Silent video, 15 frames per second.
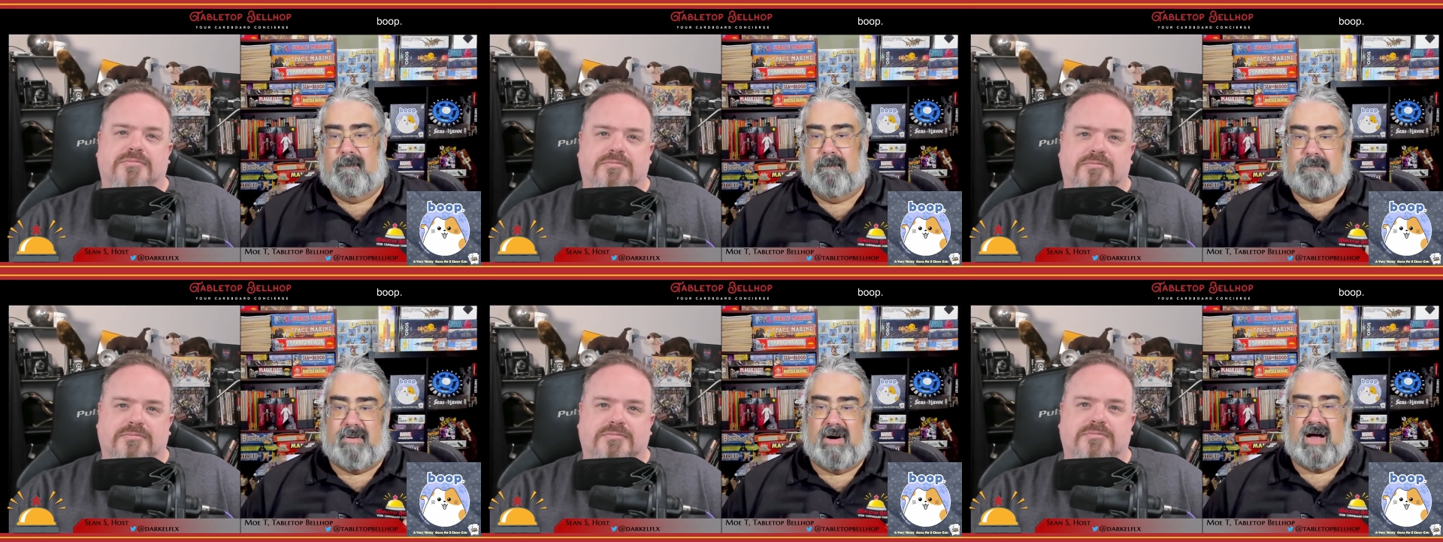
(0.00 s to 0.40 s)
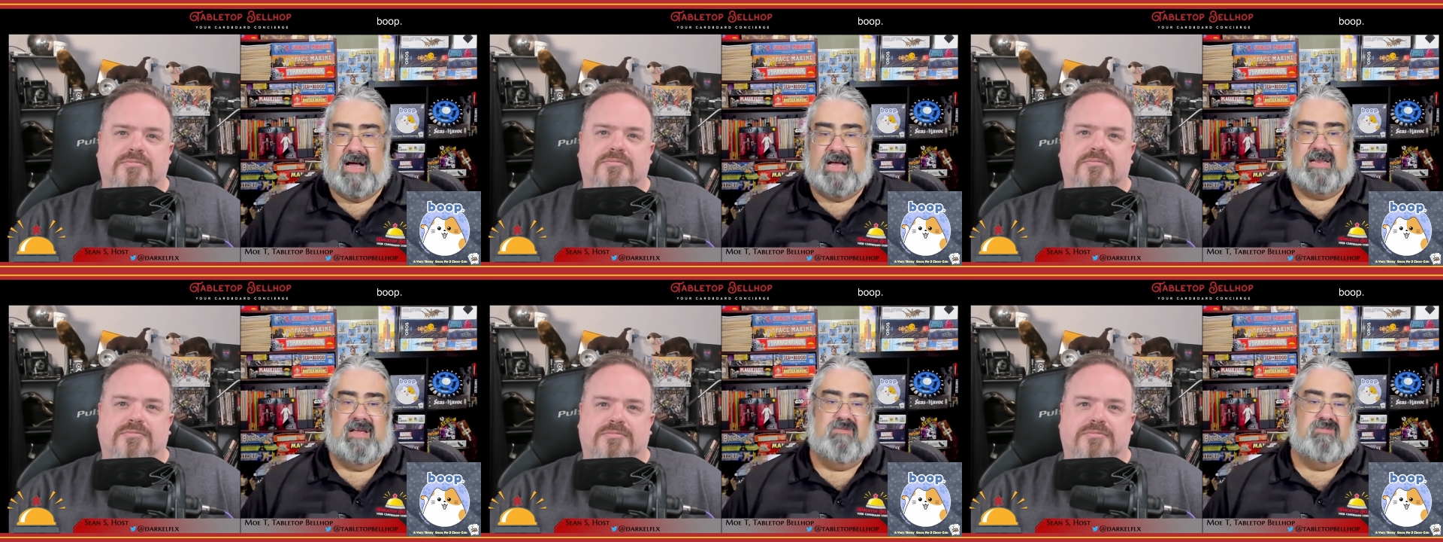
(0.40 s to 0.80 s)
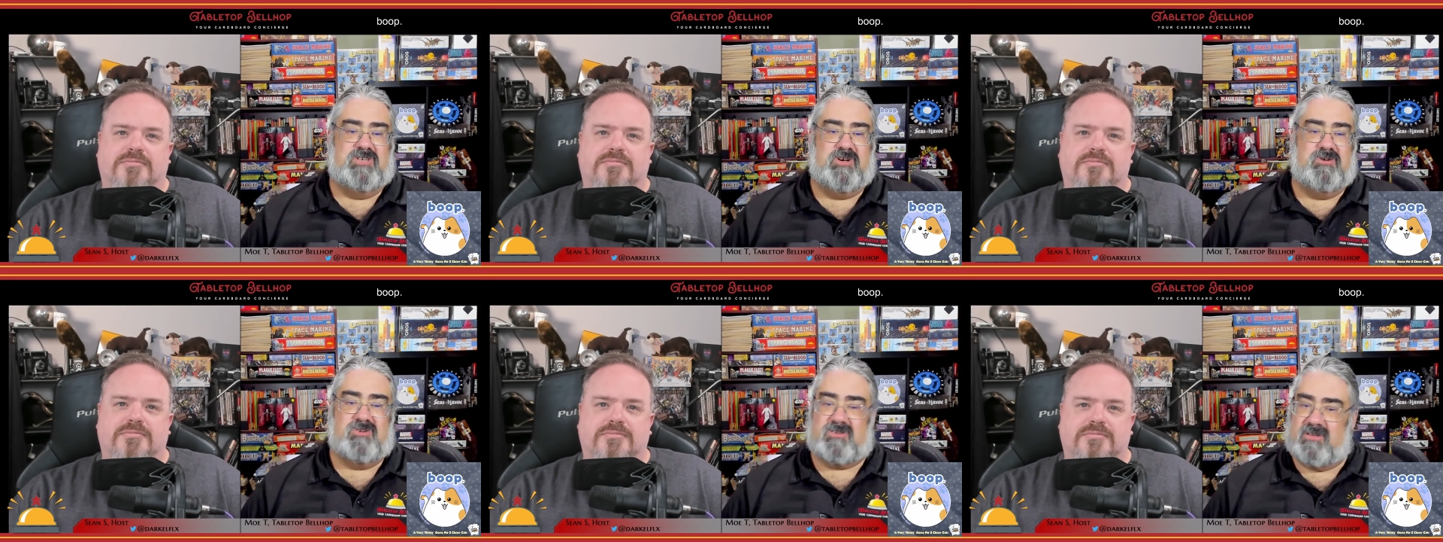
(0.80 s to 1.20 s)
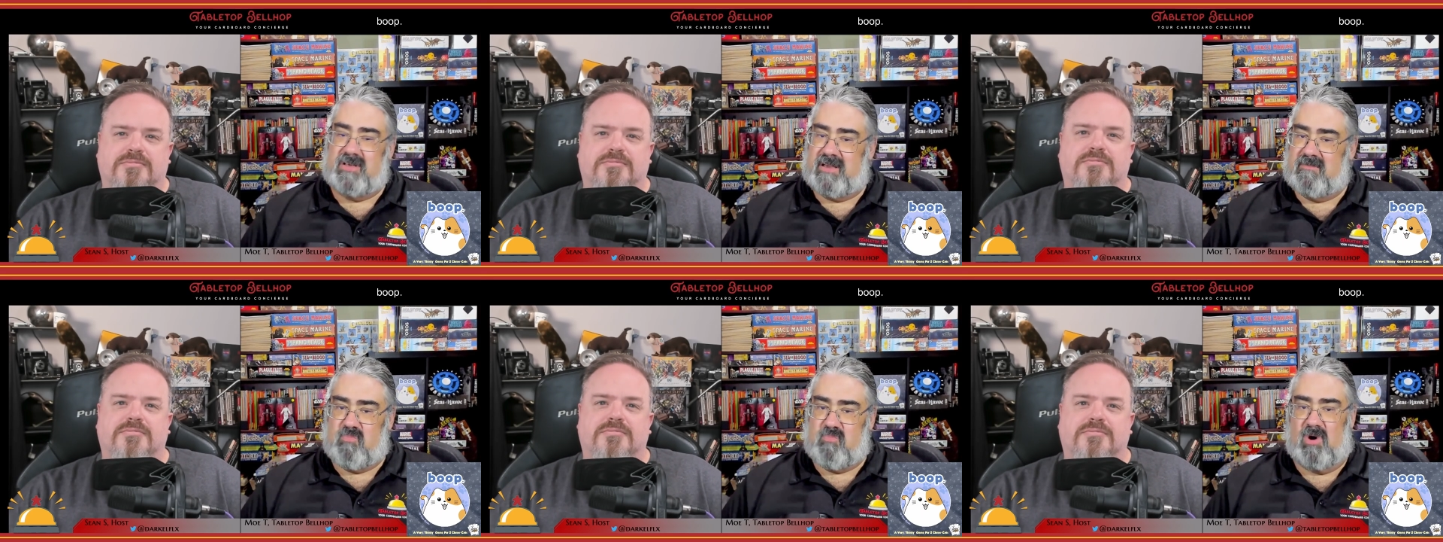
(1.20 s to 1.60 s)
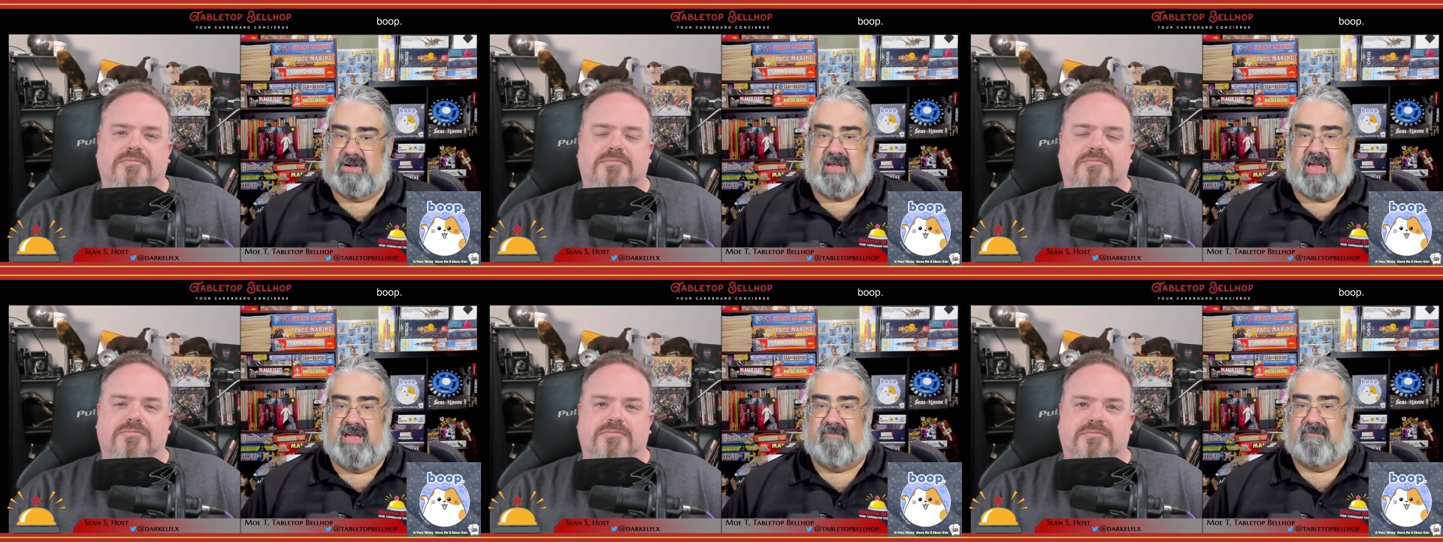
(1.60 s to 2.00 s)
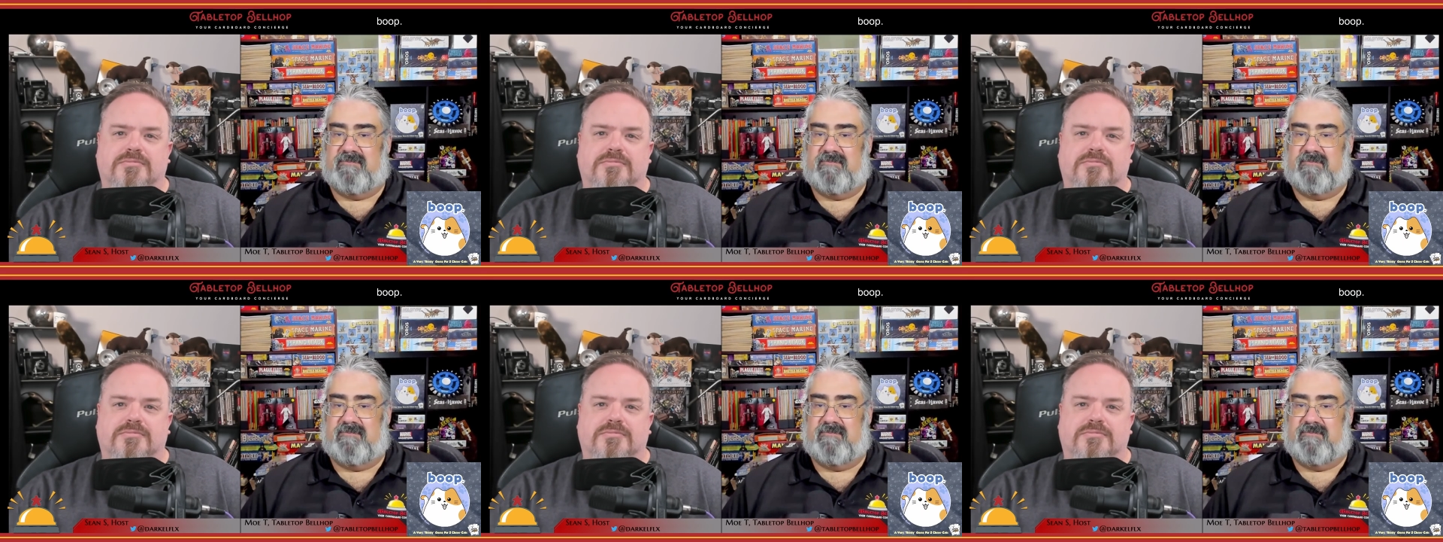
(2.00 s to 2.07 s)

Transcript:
Speaker 1: But it was usually one game.